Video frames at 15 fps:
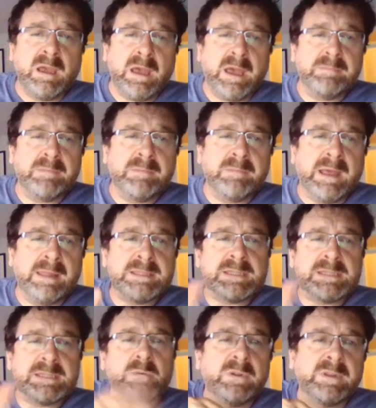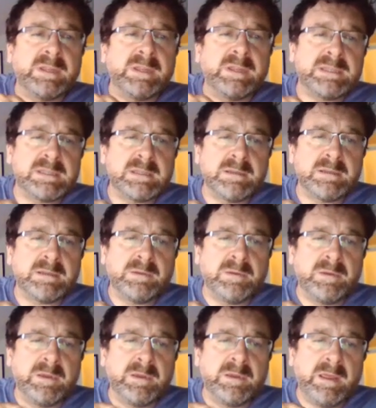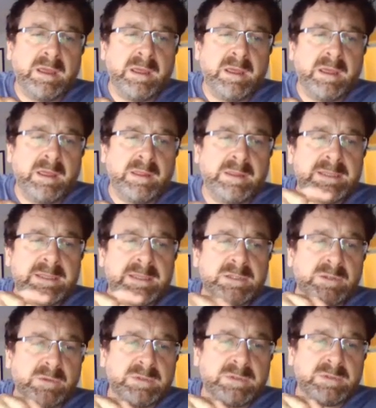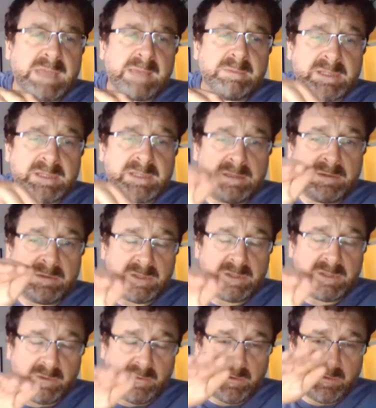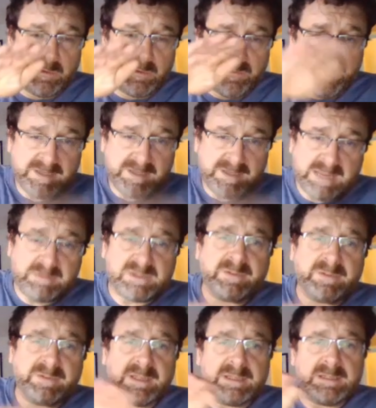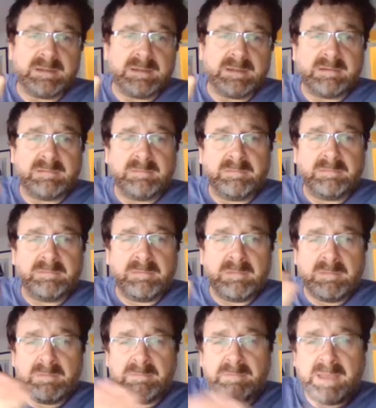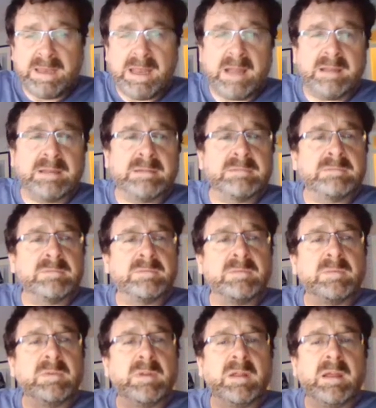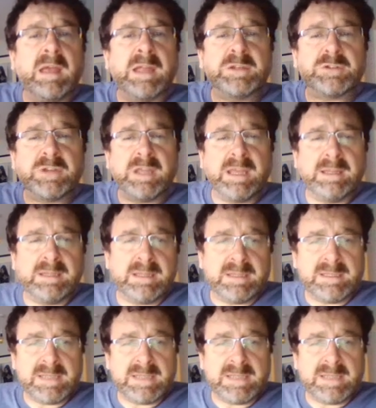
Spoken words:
And this is what these two tables do. The first table's for the P&L entry, and the